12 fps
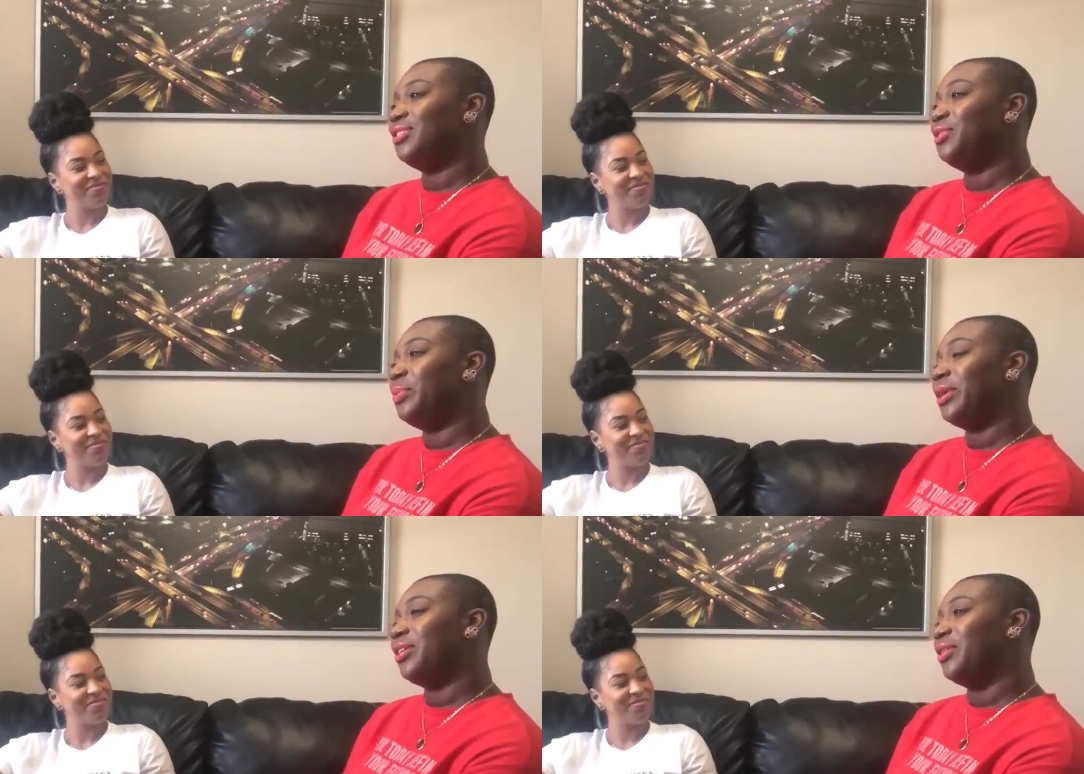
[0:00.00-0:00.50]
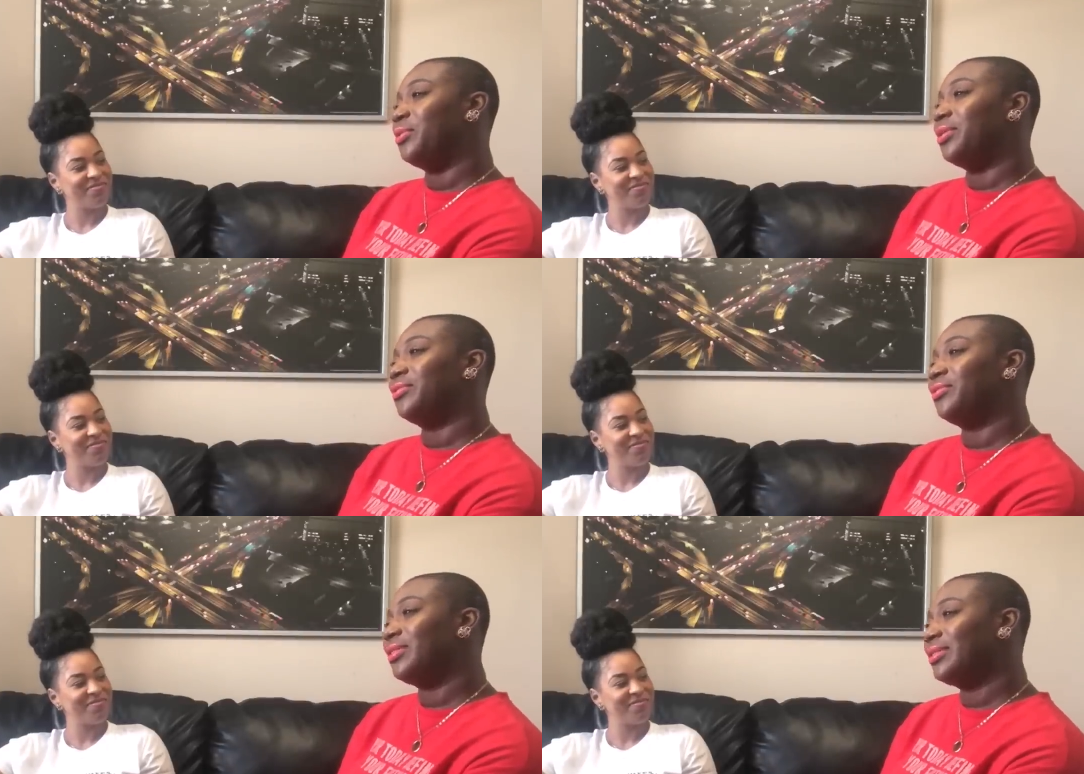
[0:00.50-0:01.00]
Speaker 1: You pick your
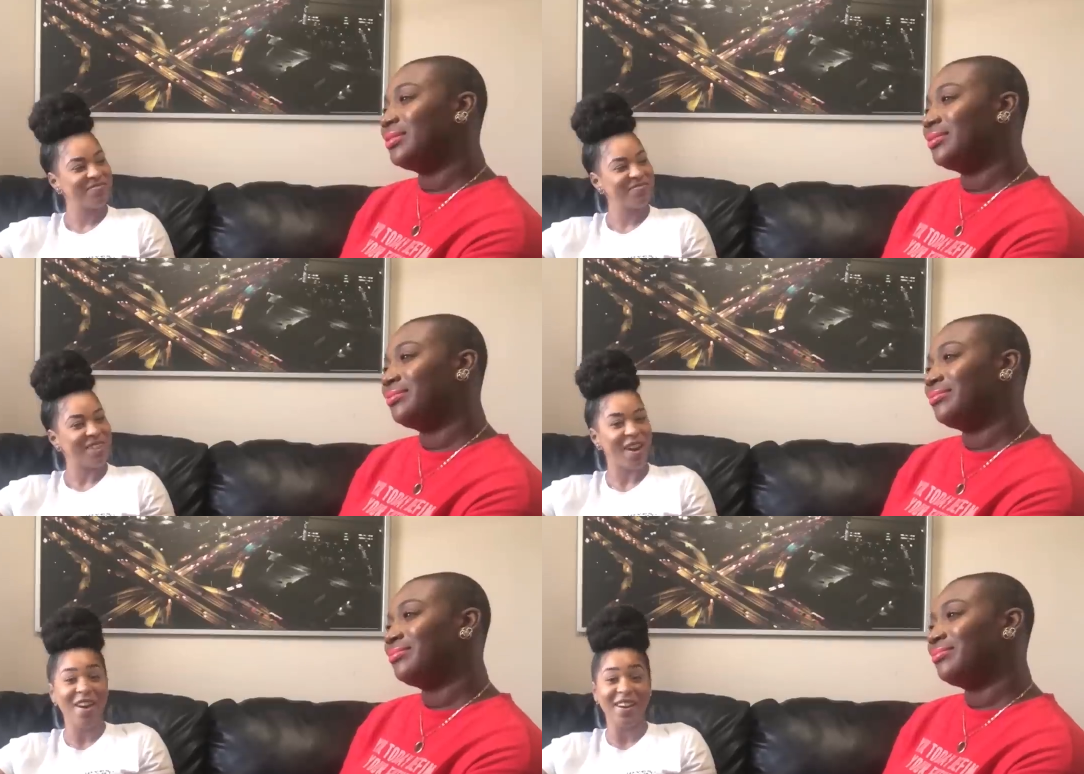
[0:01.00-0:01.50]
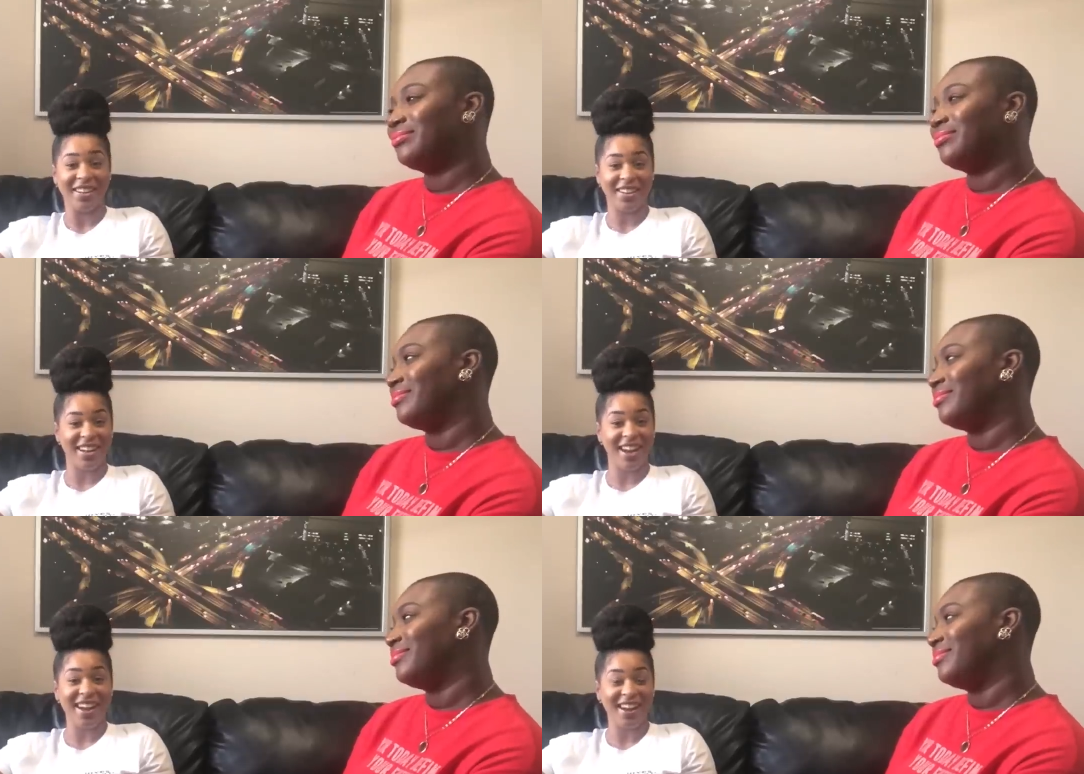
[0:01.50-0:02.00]
word first.
Speaker 2: I already
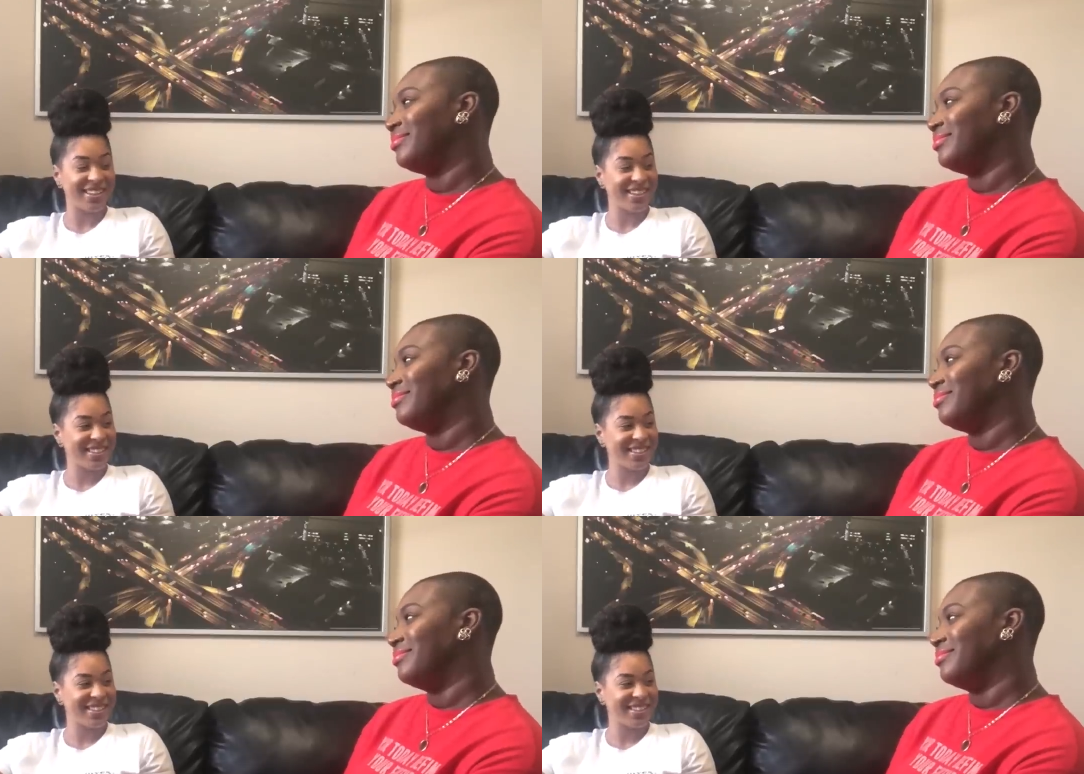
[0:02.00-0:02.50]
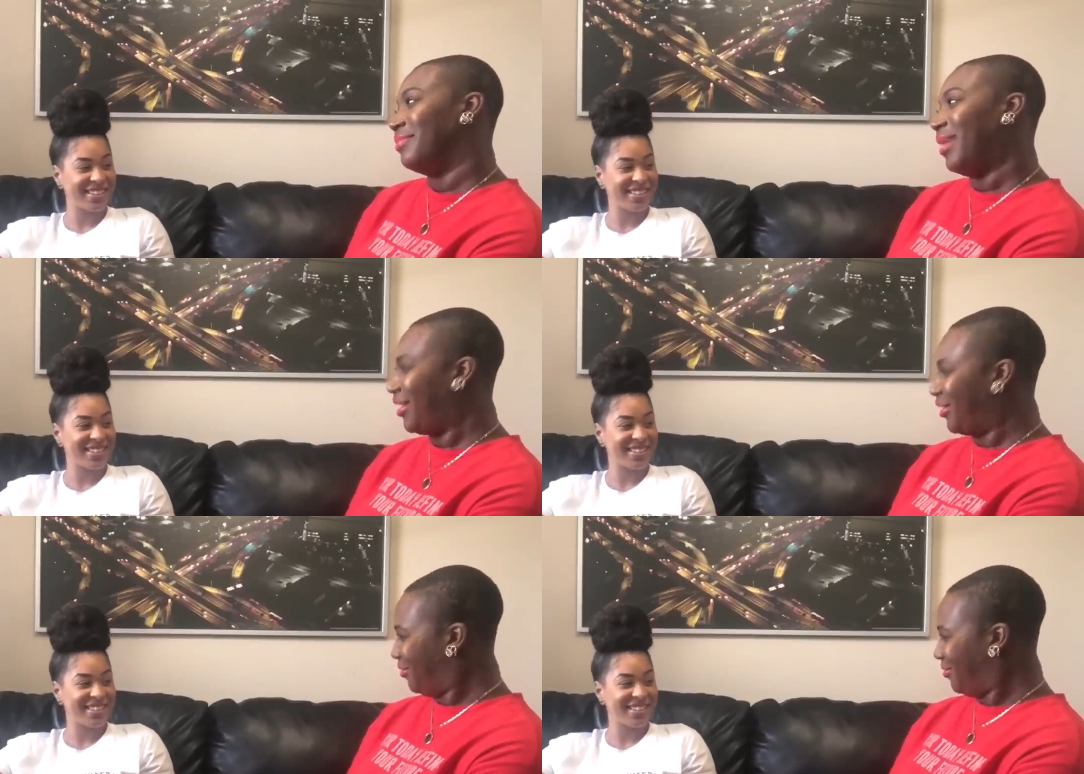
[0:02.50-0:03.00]
got it.
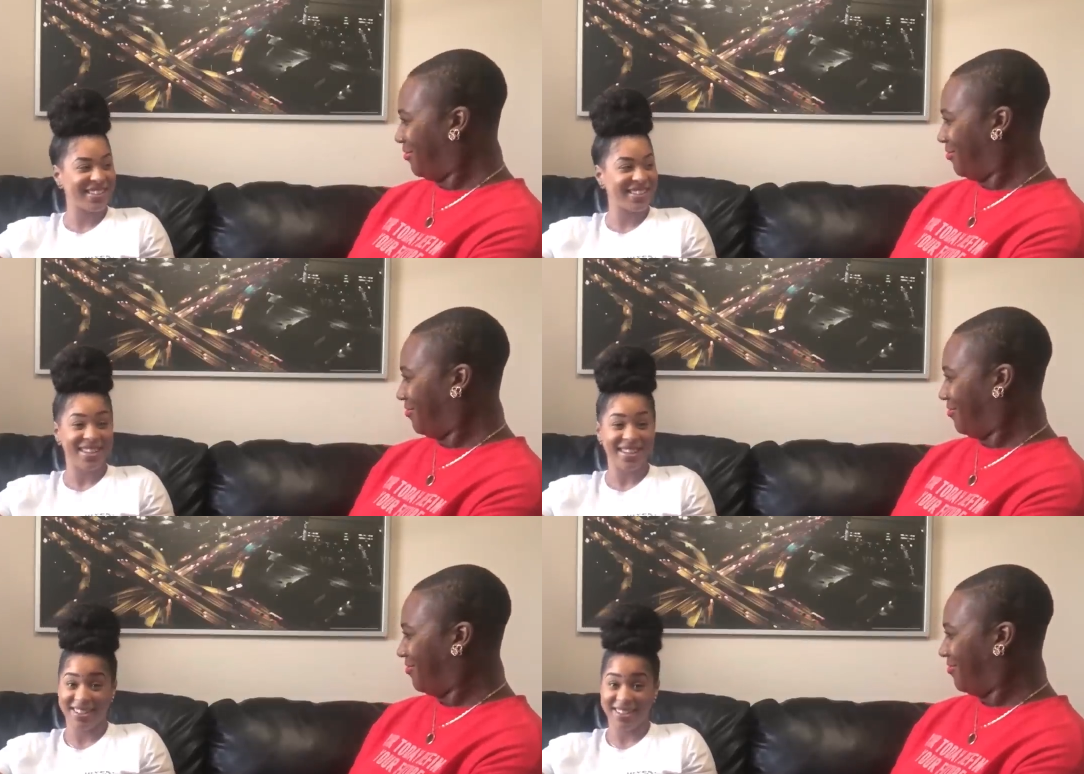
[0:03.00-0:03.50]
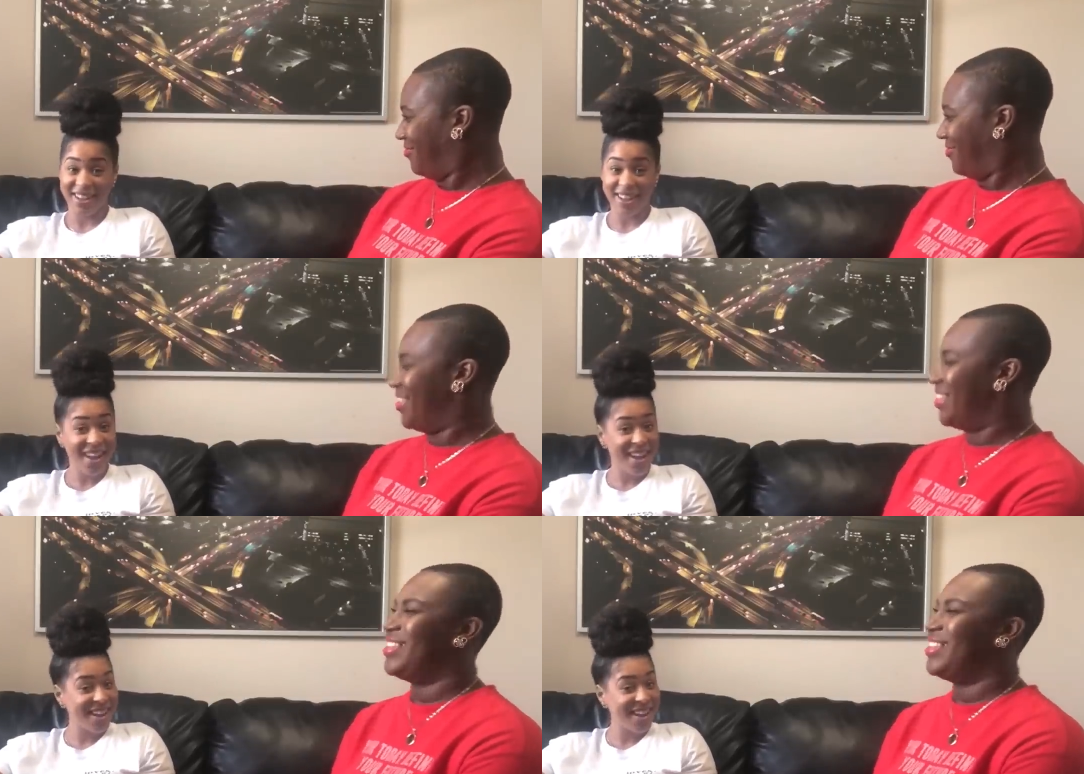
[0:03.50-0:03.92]
Speaker 1: Yeah.